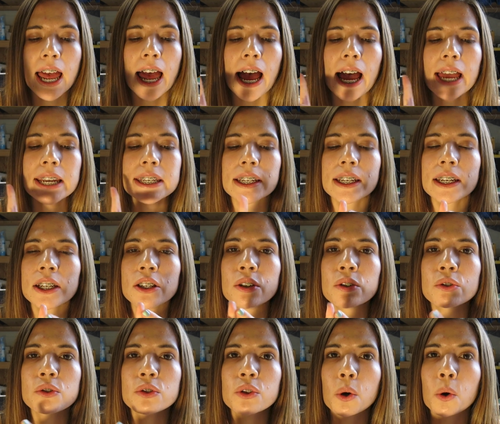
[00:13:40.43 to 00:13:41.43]
I didn't
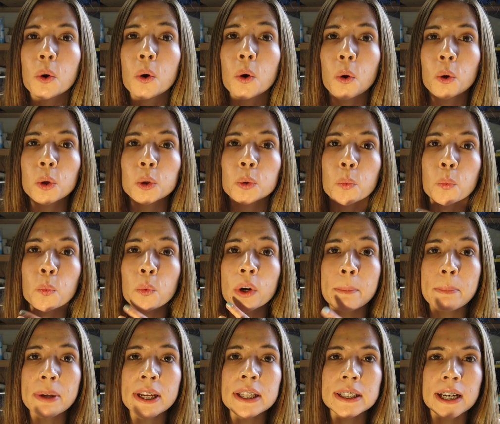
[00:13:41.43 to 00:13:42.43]
use the gold
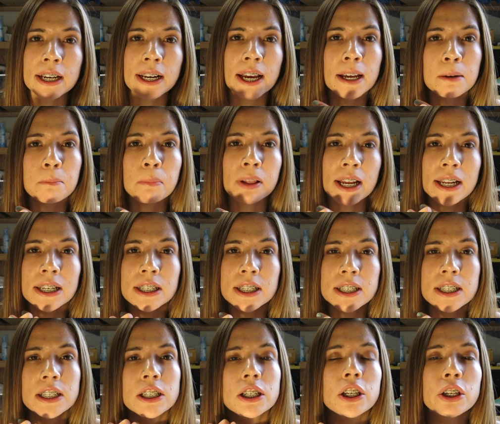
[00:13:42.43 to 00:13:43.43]
ribbon that I had planned
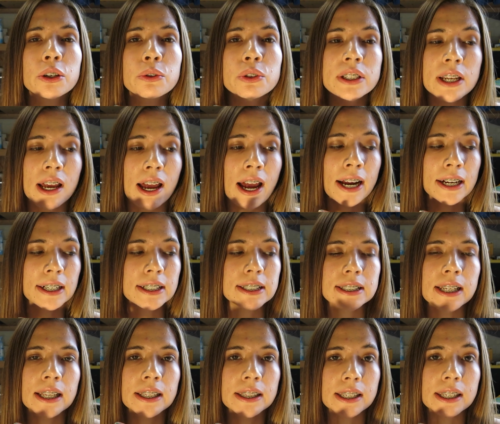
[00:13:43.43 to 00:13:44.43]
to use to
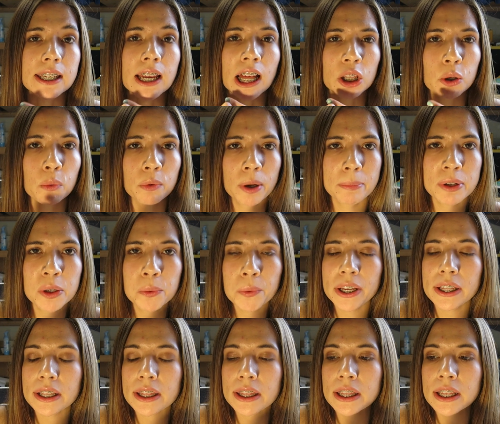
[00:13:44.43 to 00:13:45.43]
accent the yellow ribbon
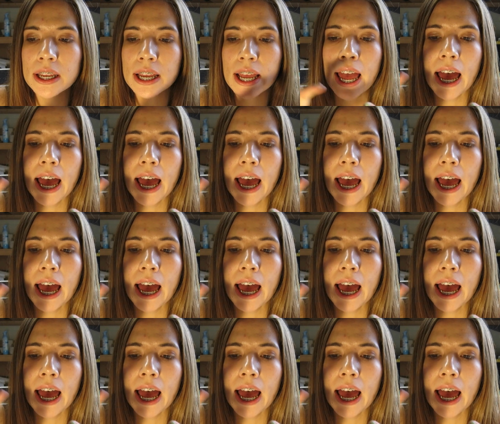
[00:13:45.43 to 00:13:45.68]
with.